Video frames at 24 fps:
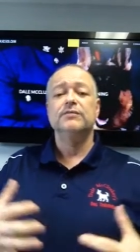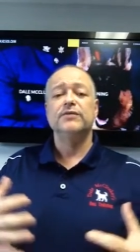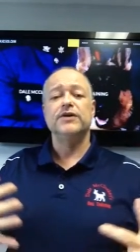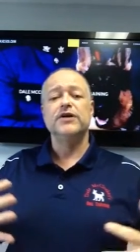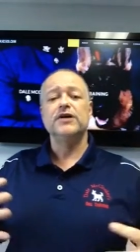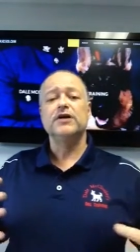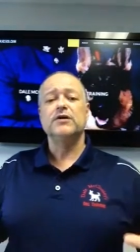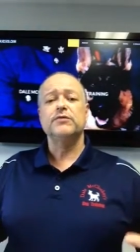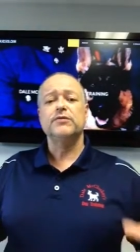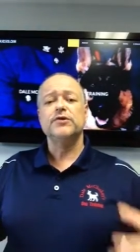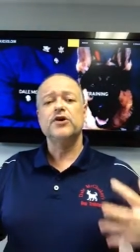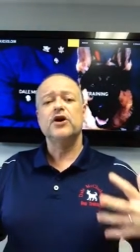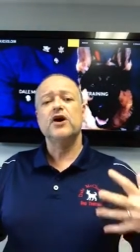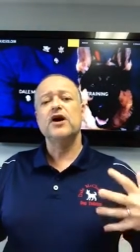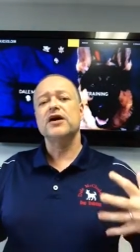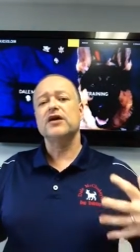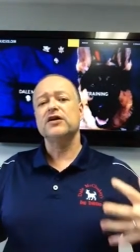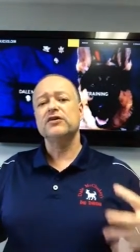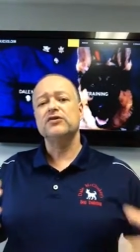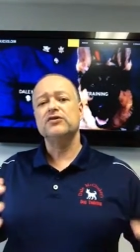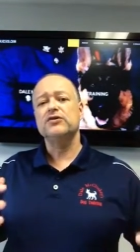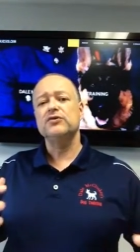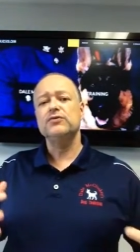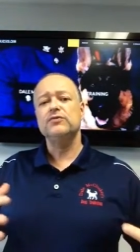But then I'm going to be
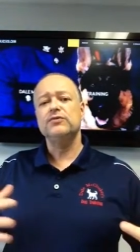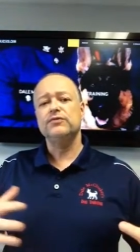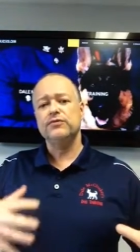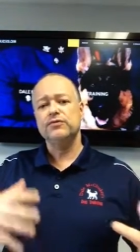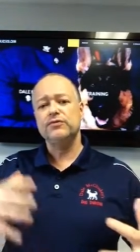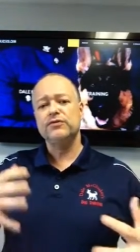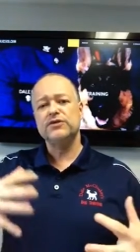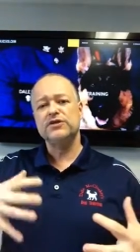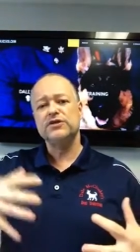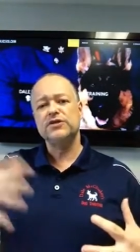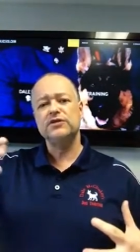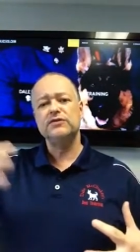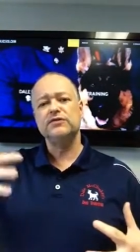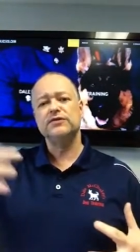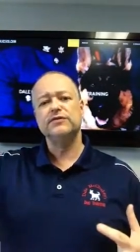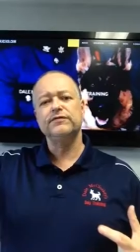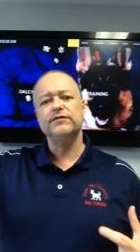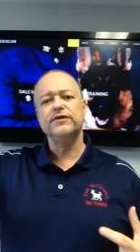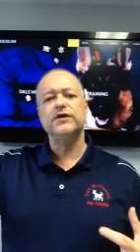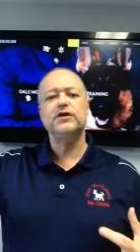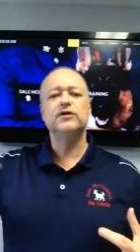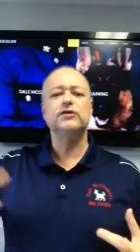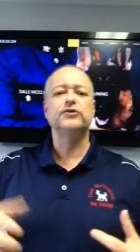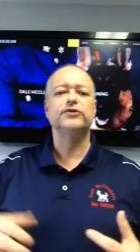talking too, through the series
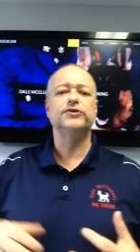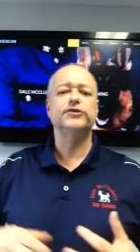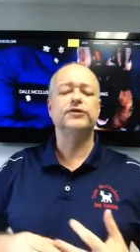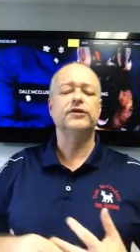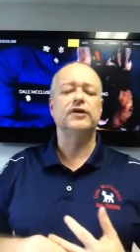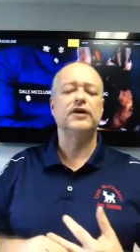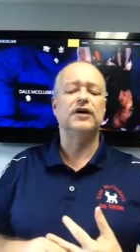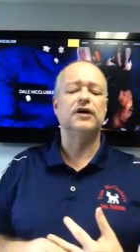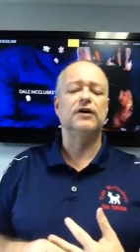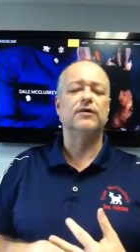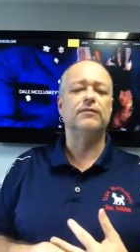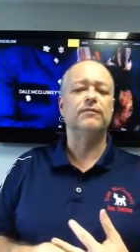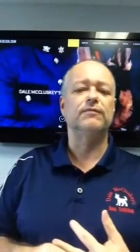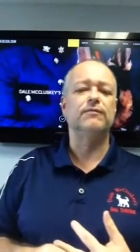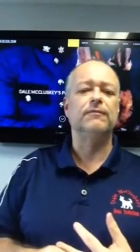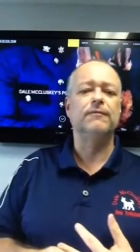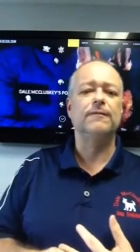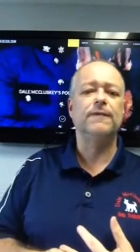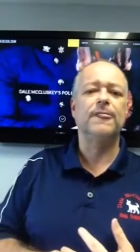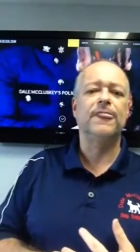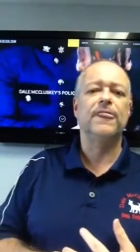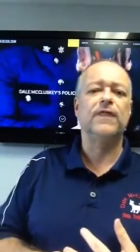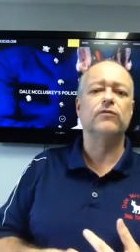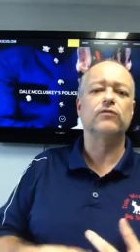of videos,
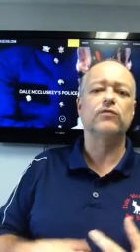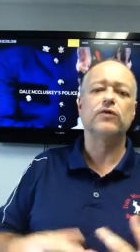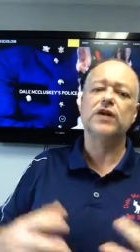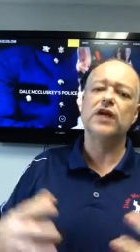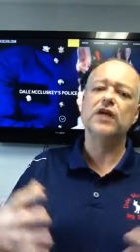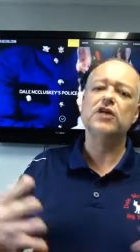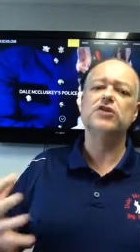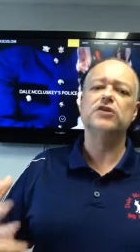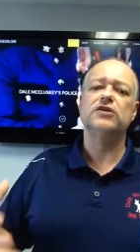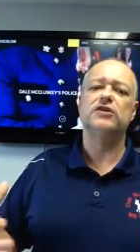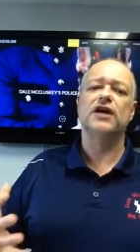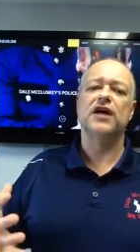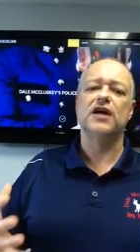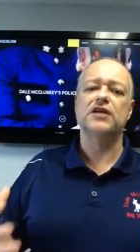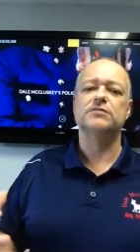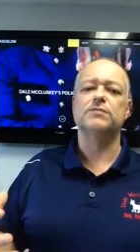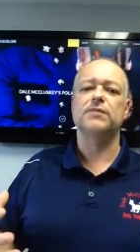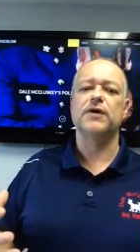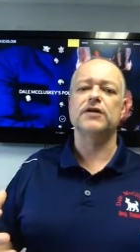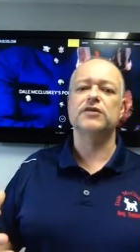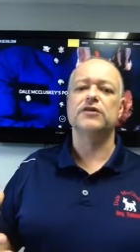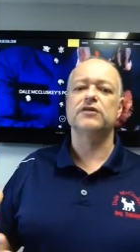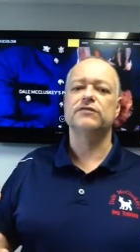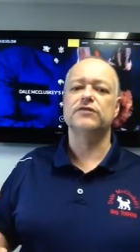the relational
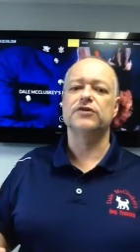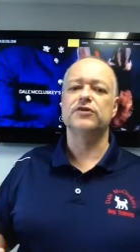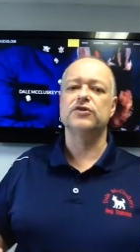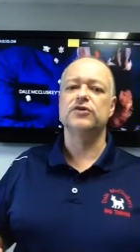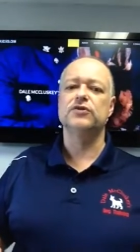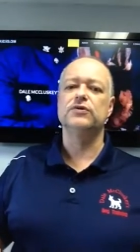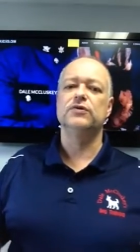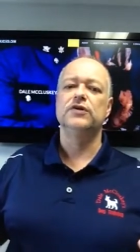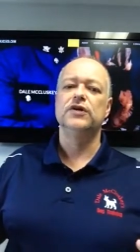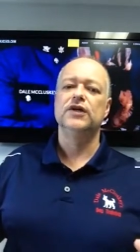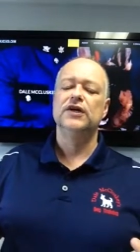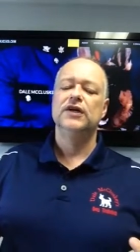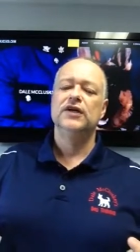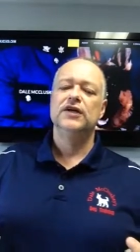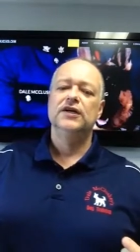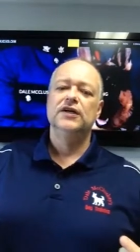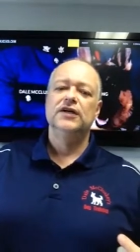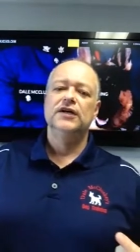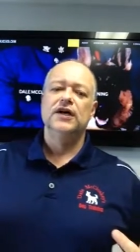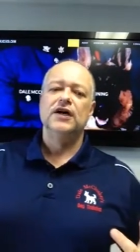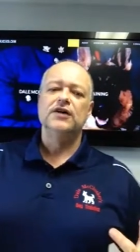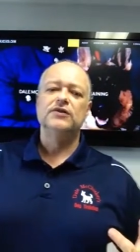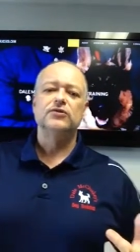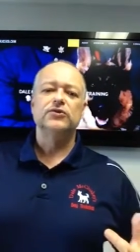aspect of it too.
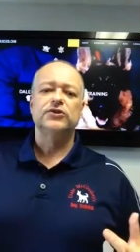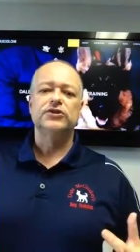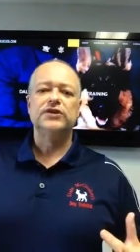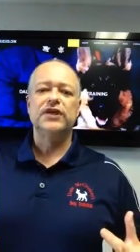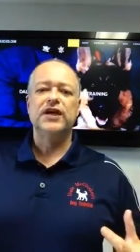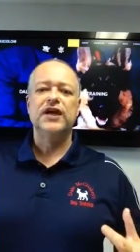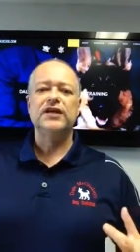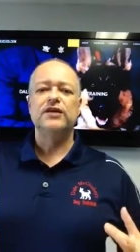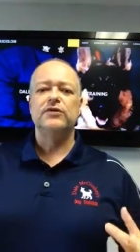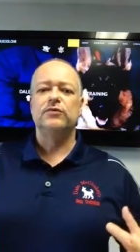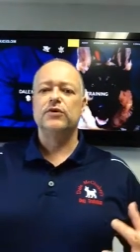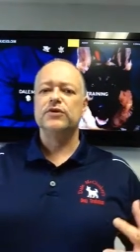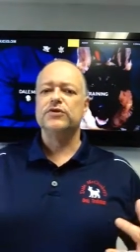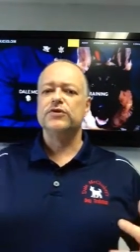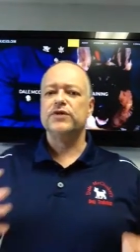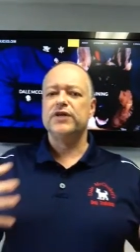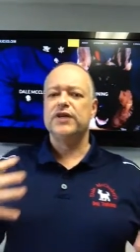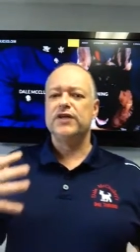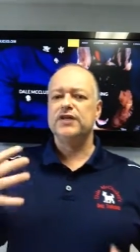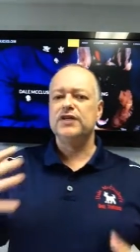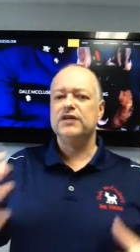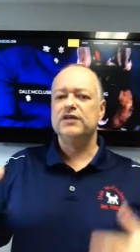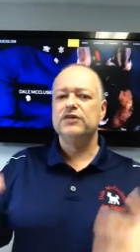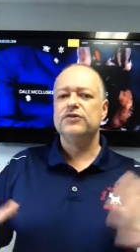Understanding, once you
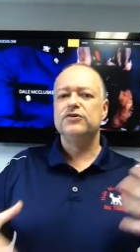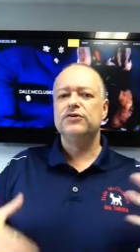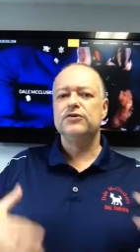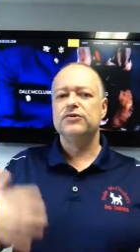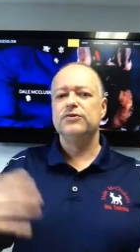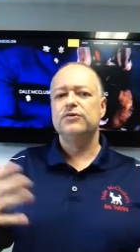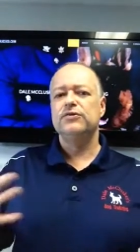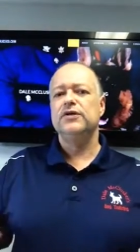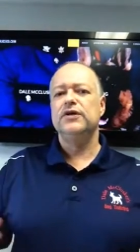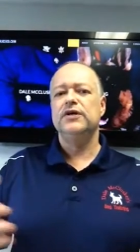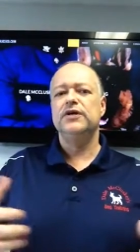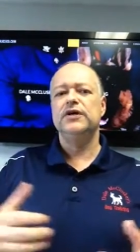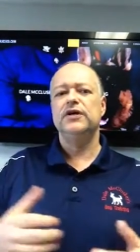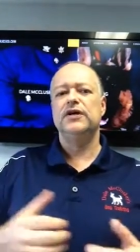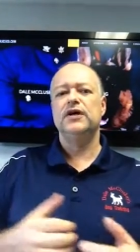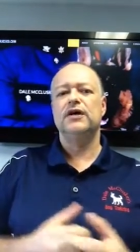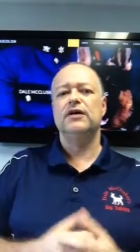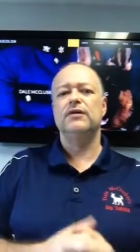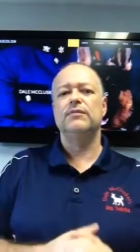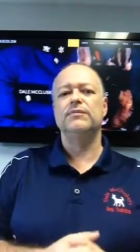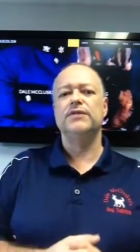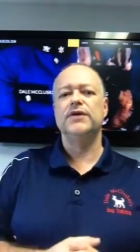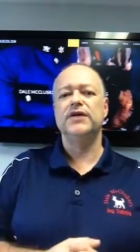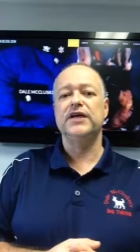get into
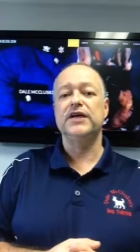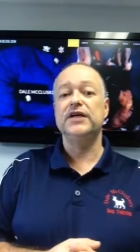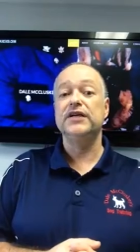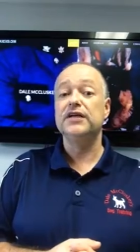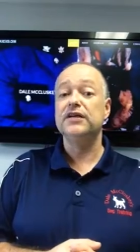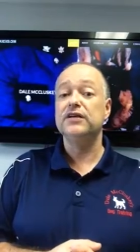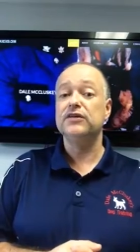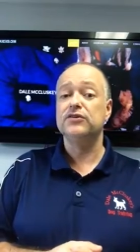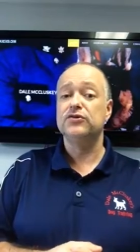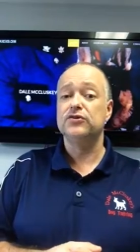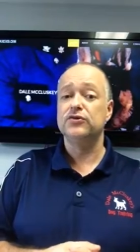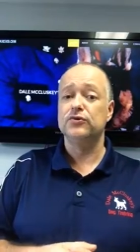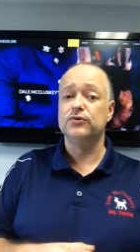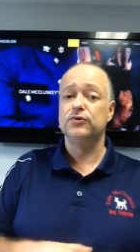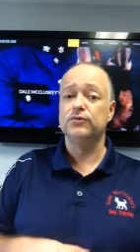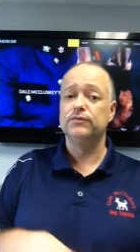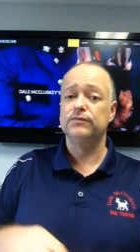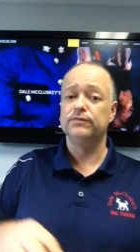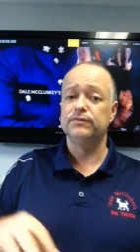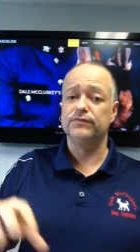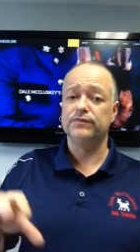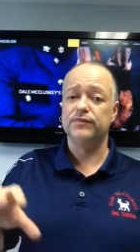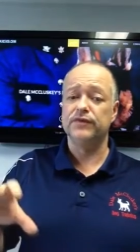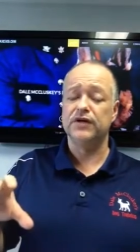beginning to
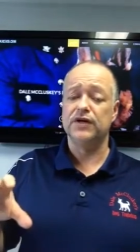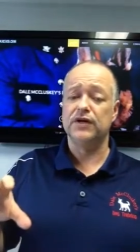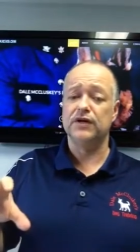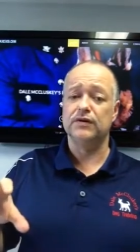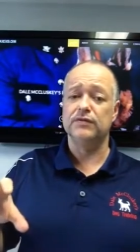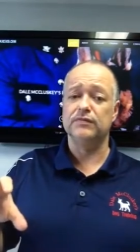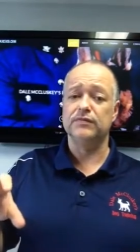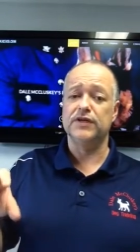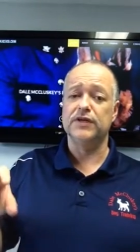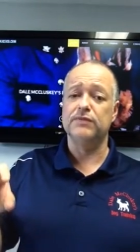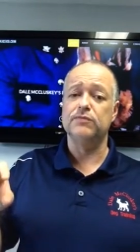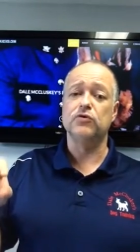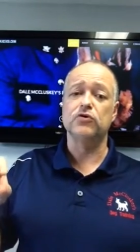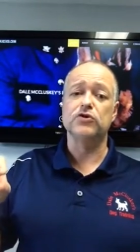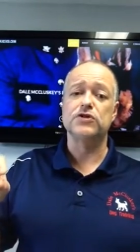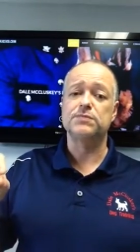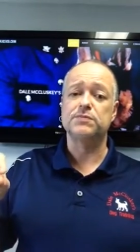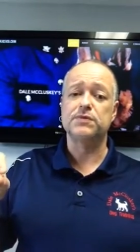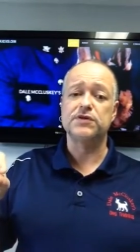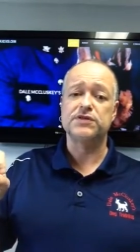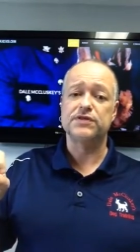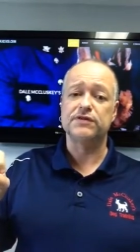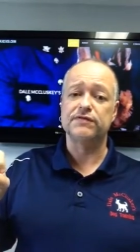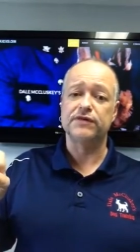get more
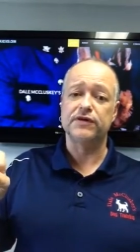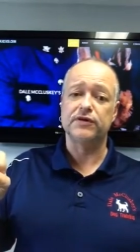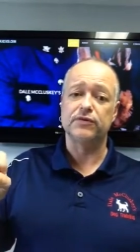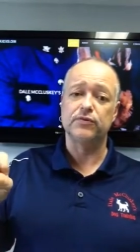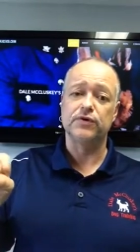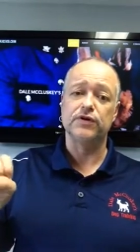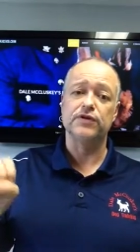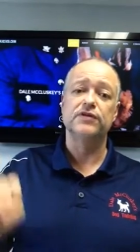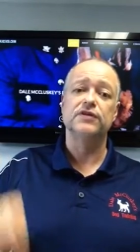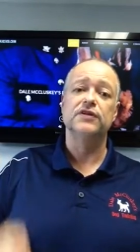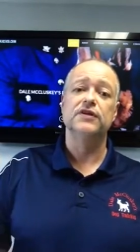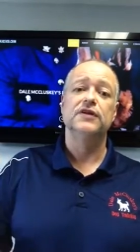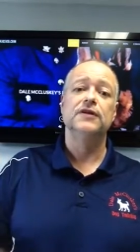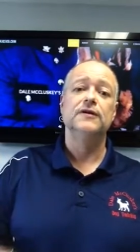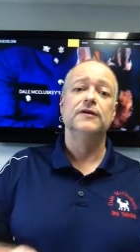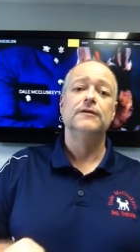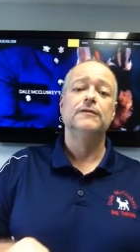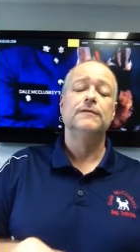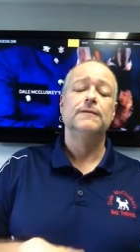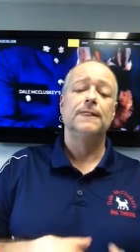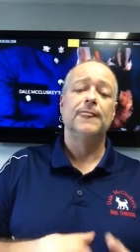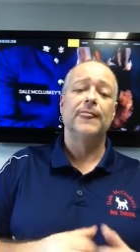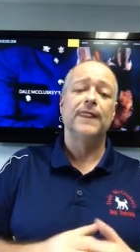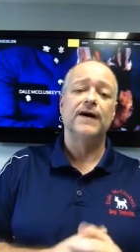specific with,
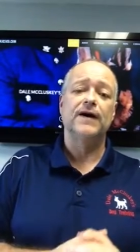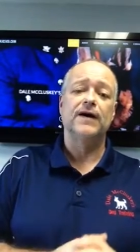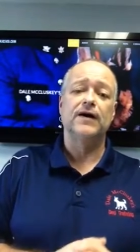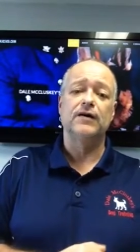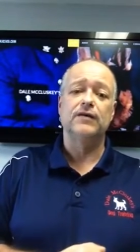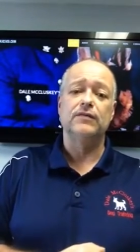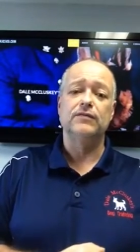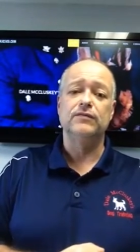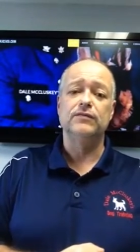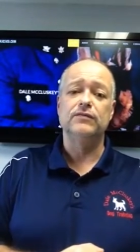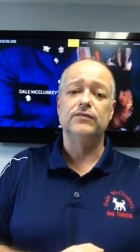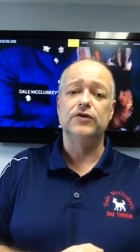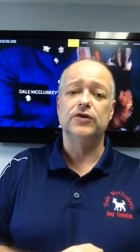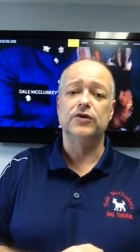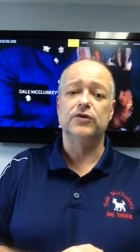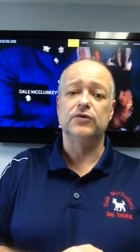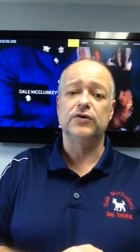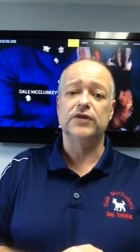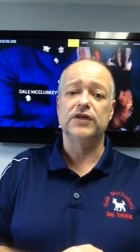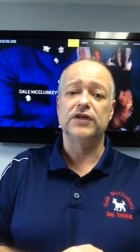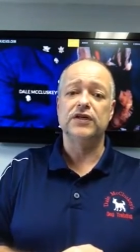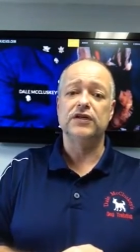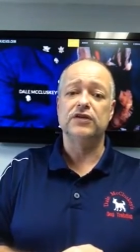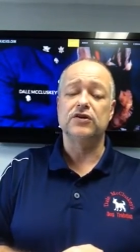
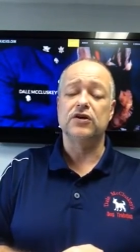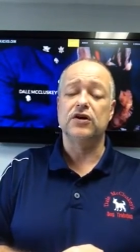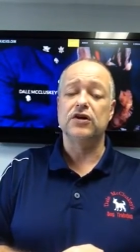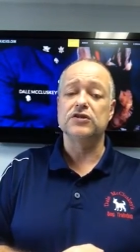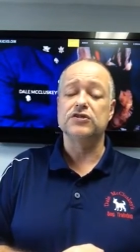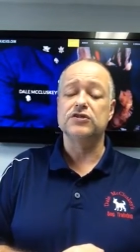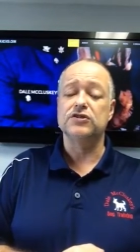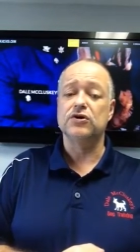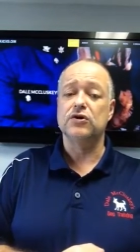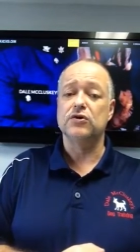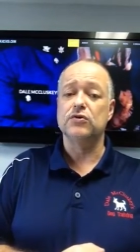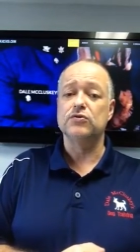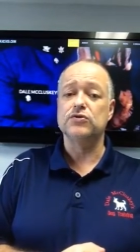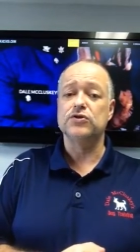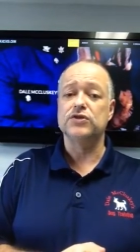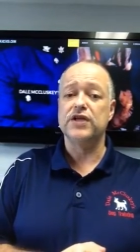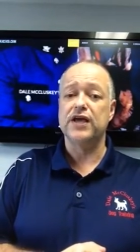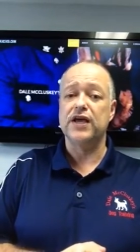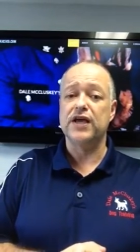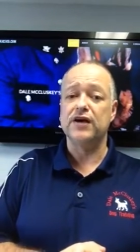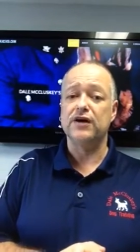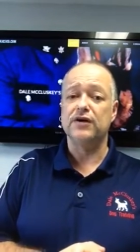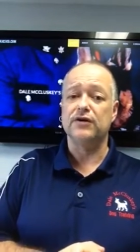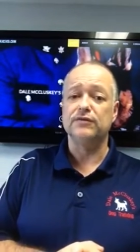getting a dog's nose
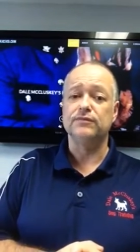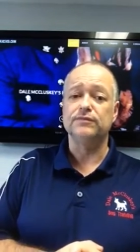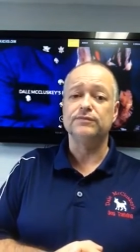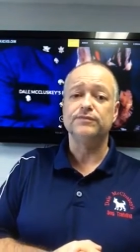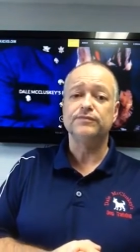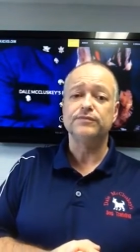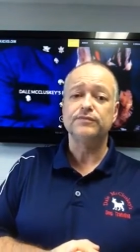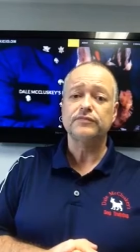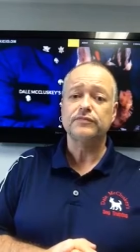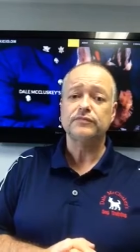down